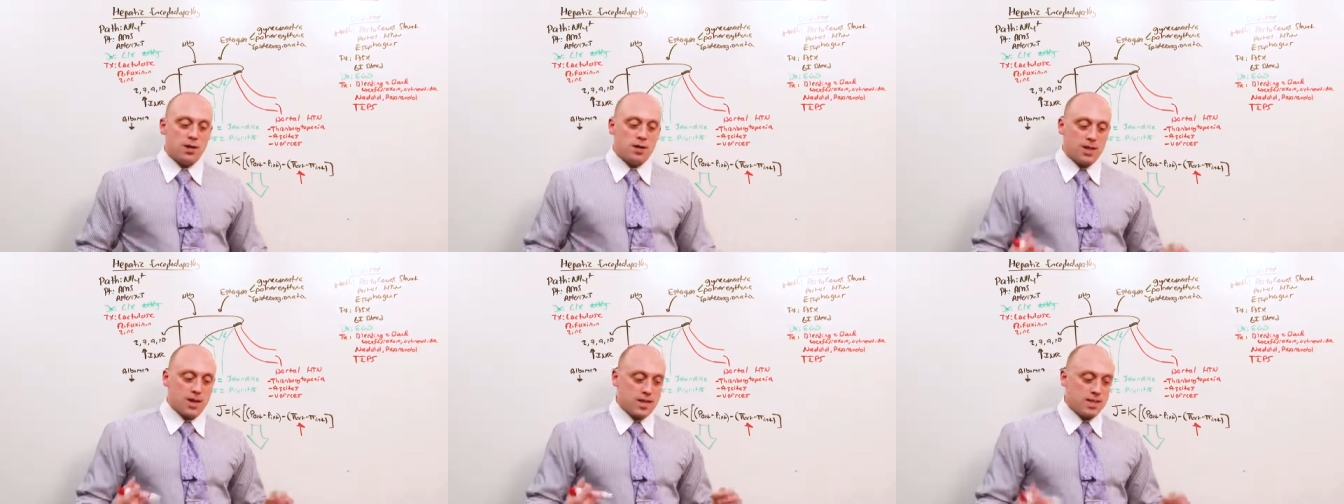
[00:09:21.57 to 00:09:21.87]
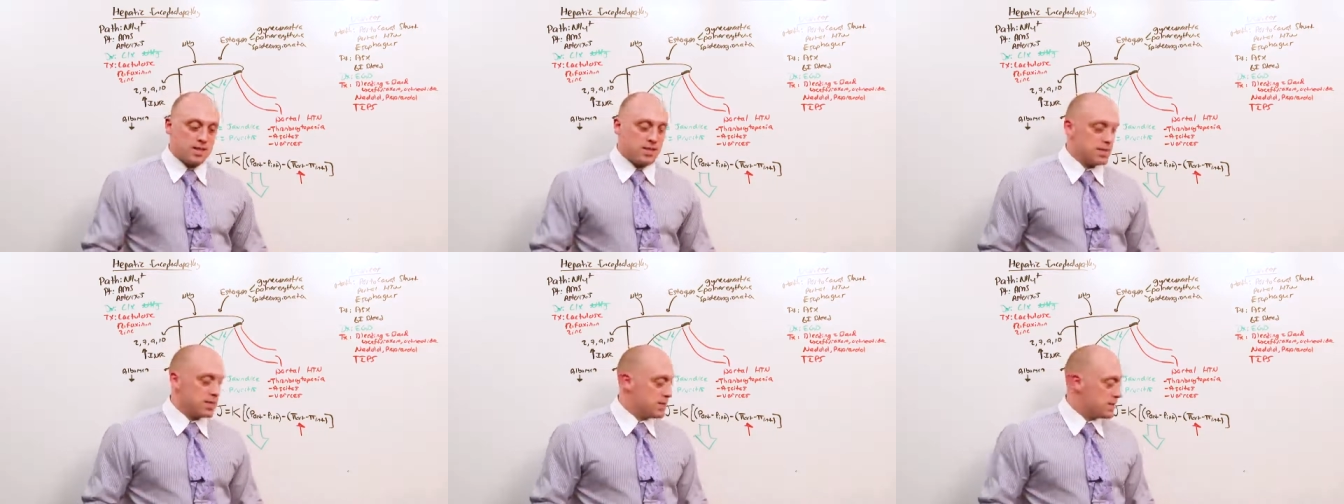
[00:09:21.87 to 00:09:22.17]
That
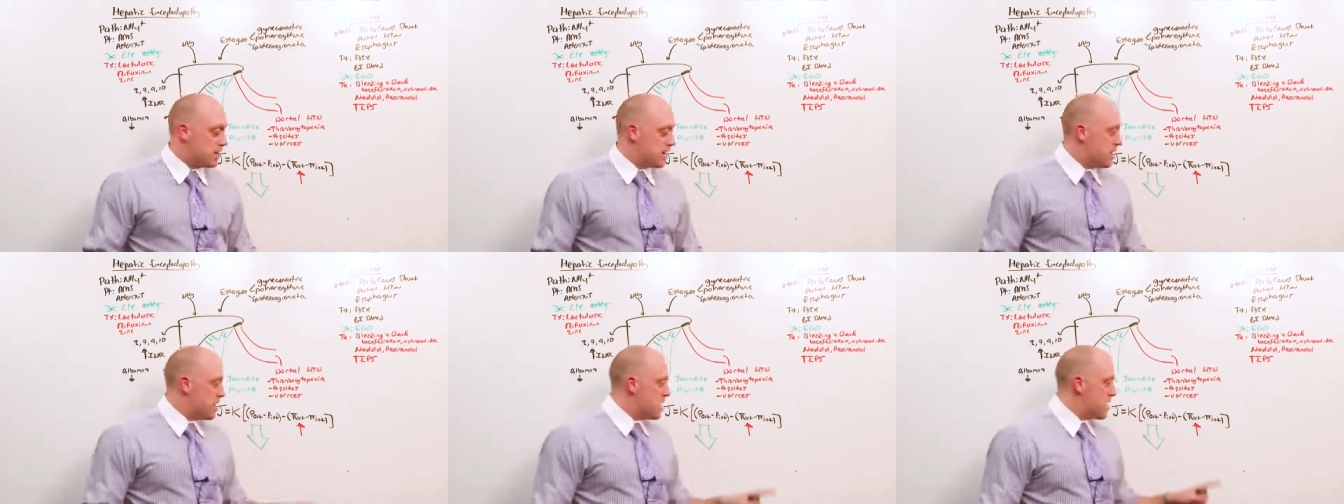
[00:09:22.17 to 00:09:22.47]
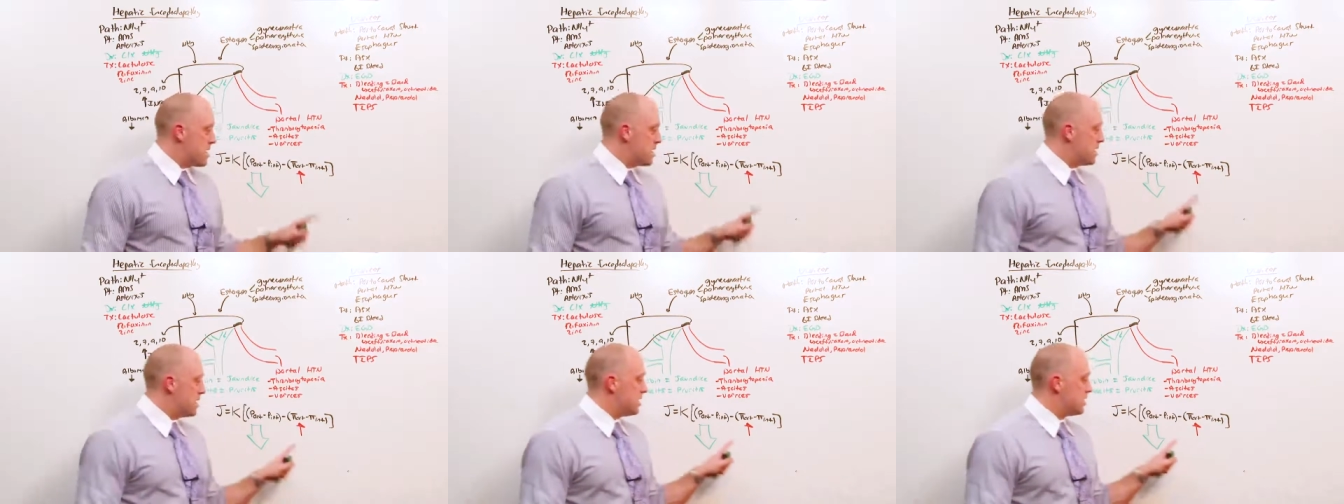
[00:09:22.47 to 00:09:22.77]
is to
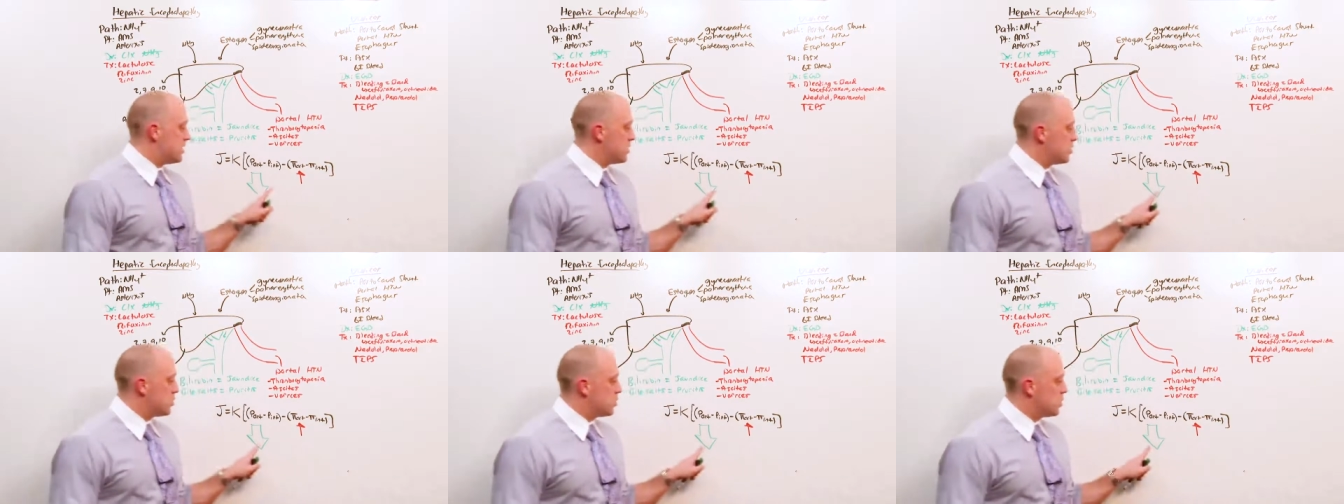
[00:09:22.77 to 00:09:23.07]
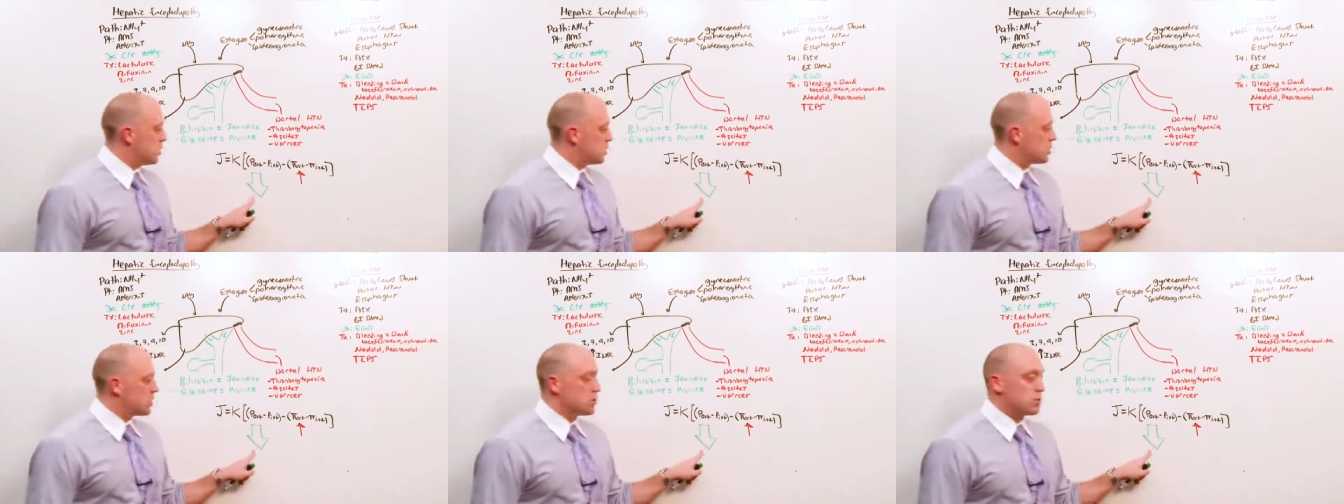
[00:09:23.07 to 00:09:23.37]
say, is it
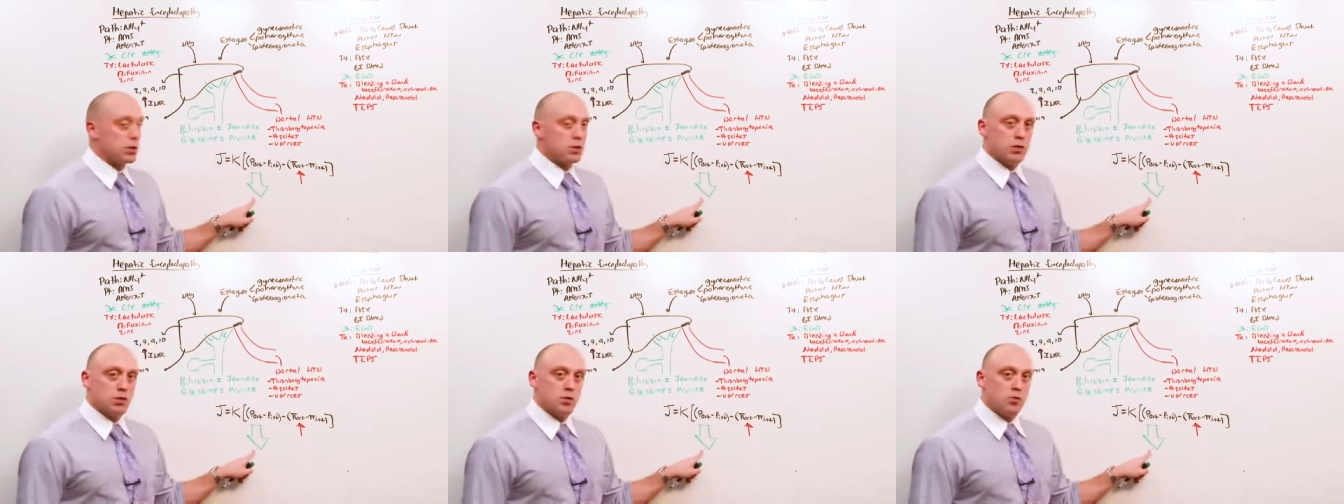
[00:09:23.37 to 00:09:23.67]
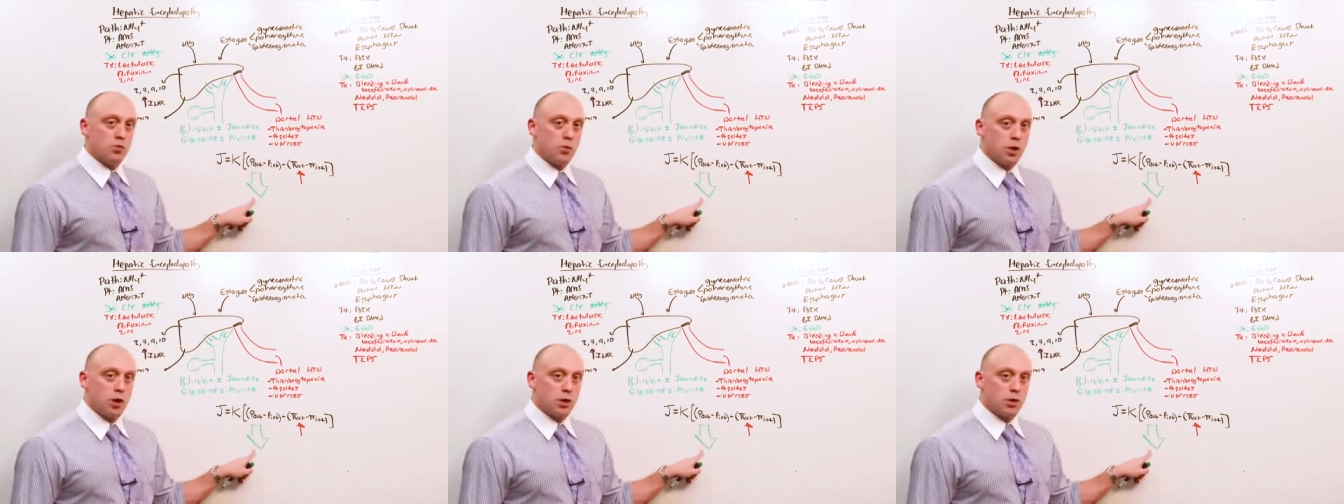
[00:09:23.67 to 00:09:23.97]
just a bunch
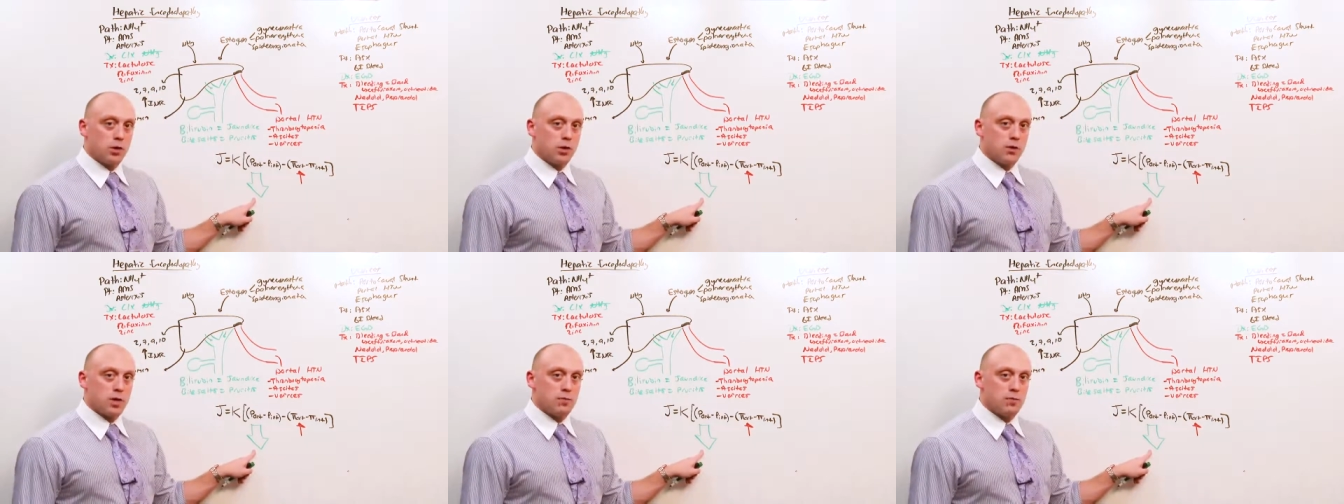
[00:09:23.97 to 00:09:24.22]
of water